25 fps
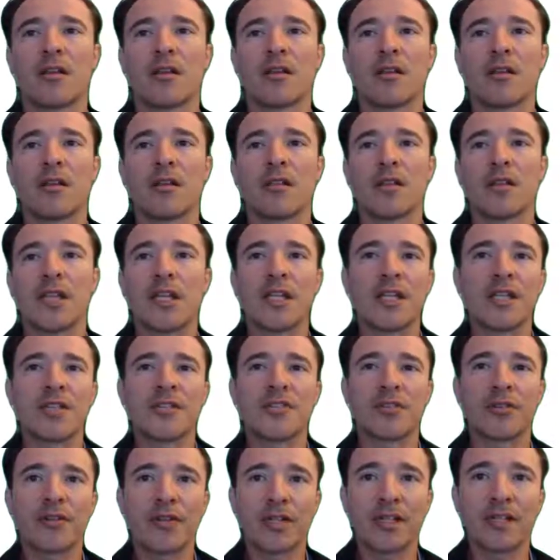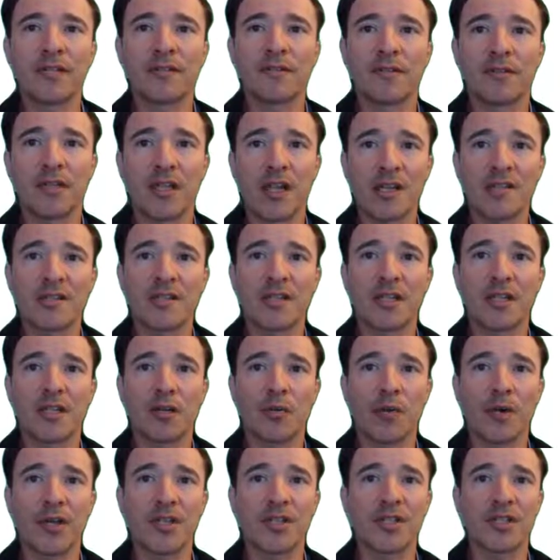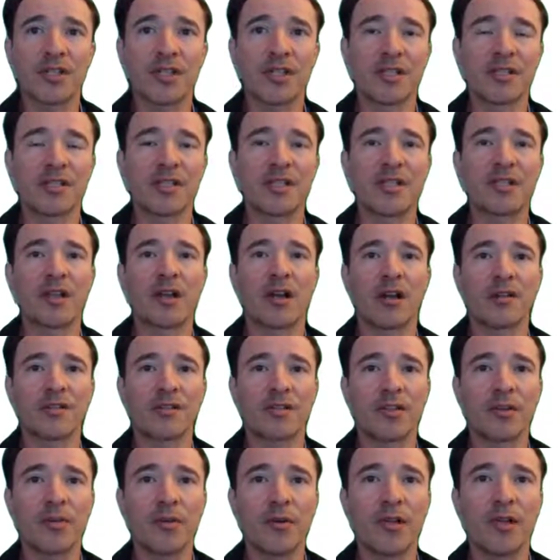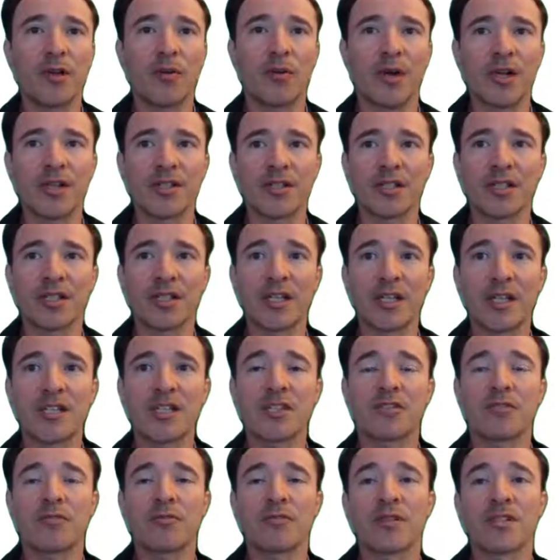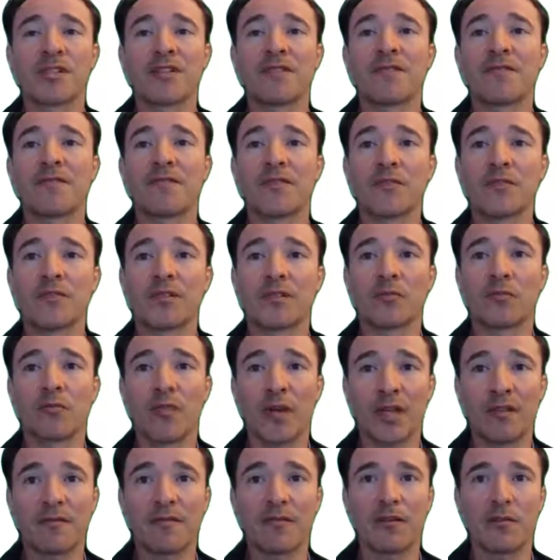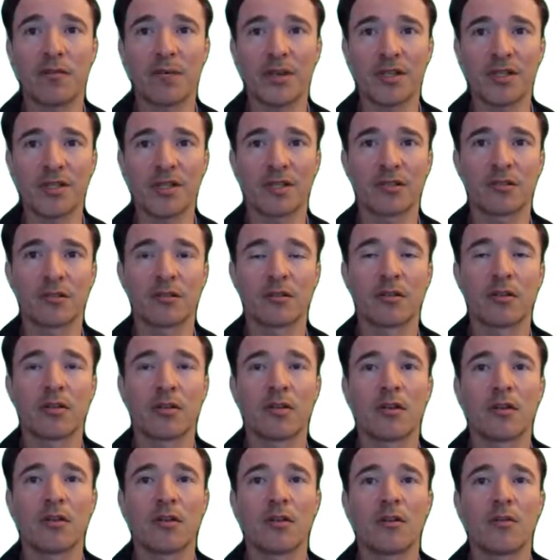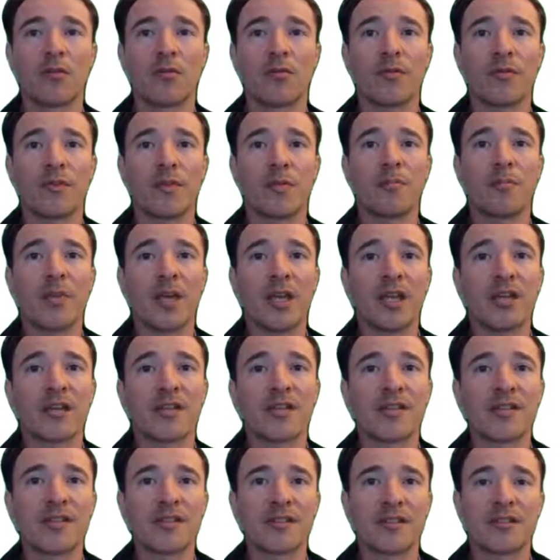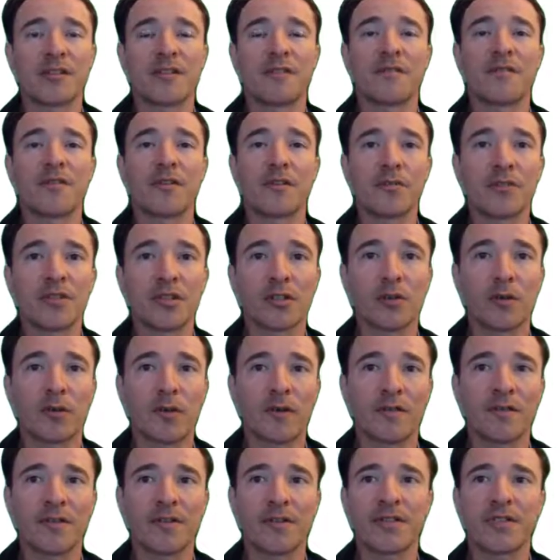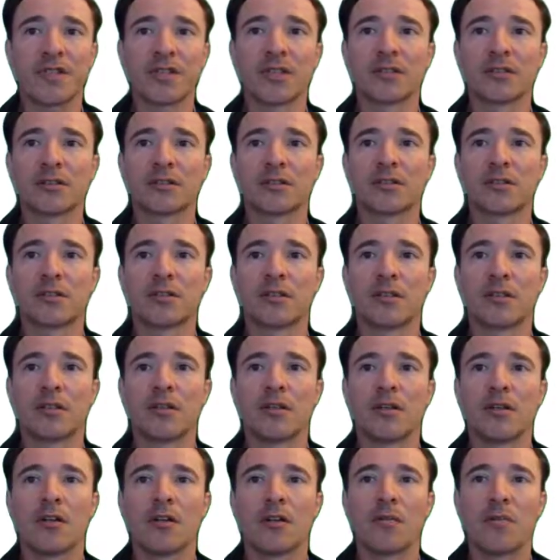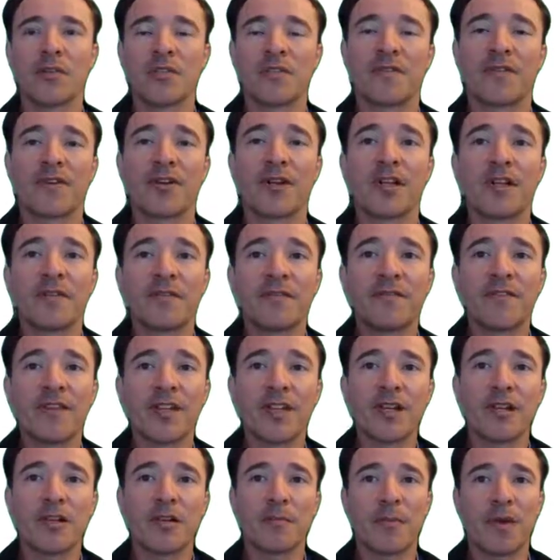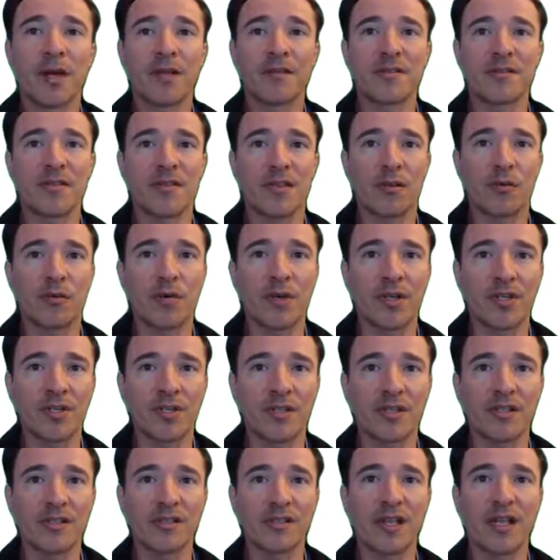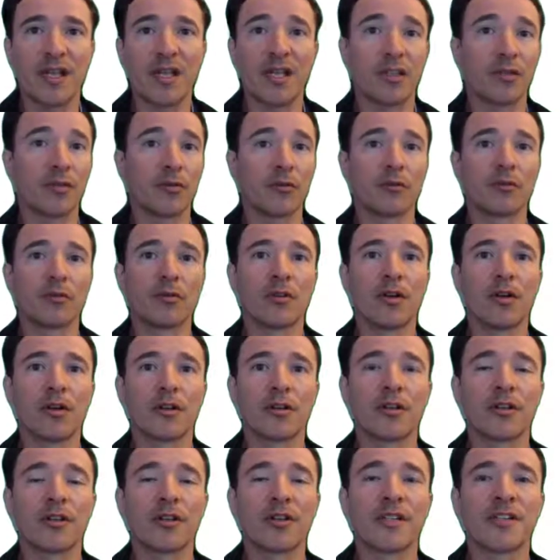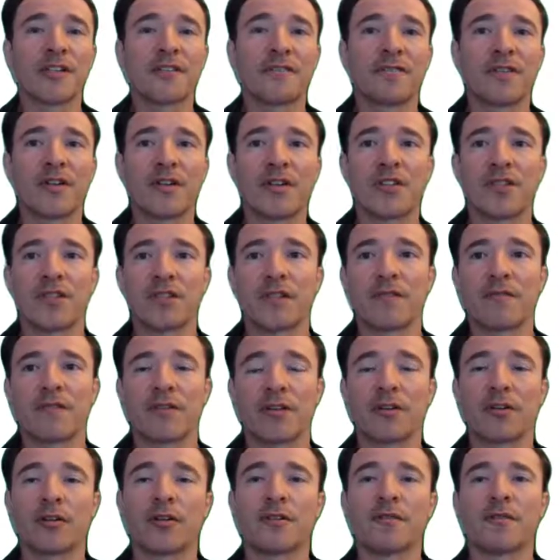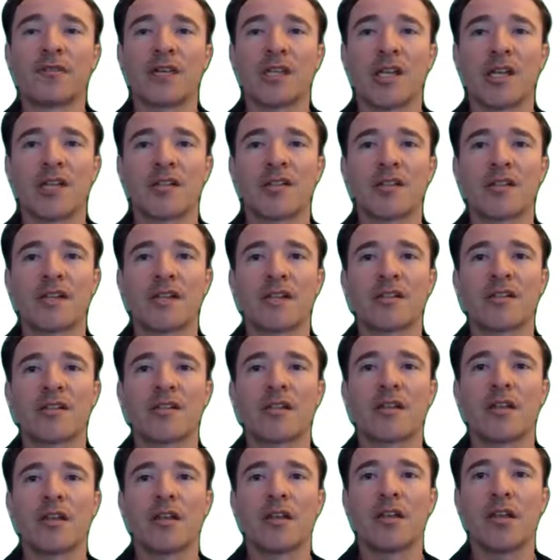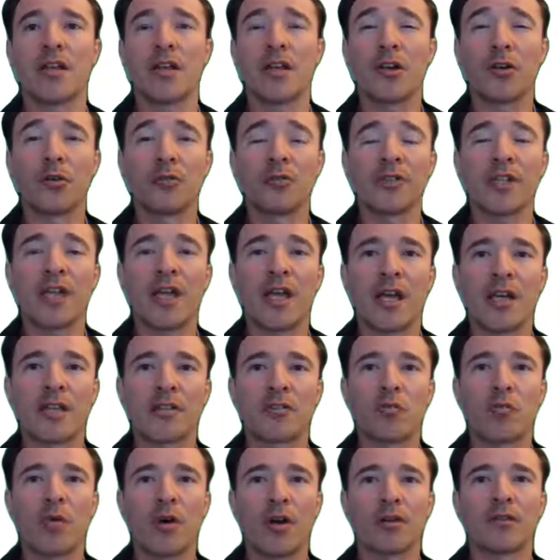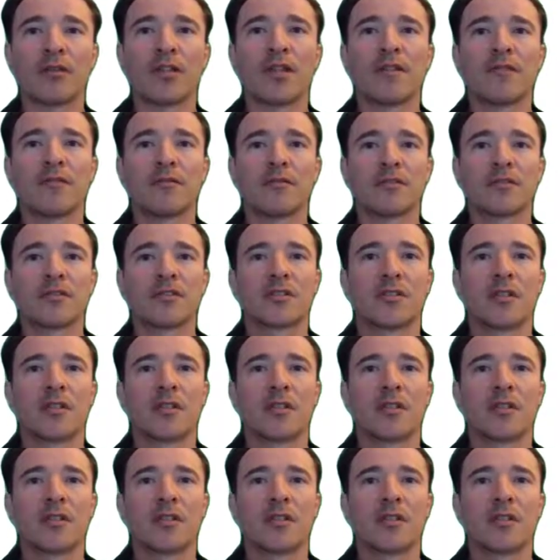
Then inserting the velocity equation into the continuity equation leads to the diffusion-wave equation, where the beta is the diffusion coefficient. What's very convenient about this equation is that it no longer is a function of the current velocities. It only has water levels.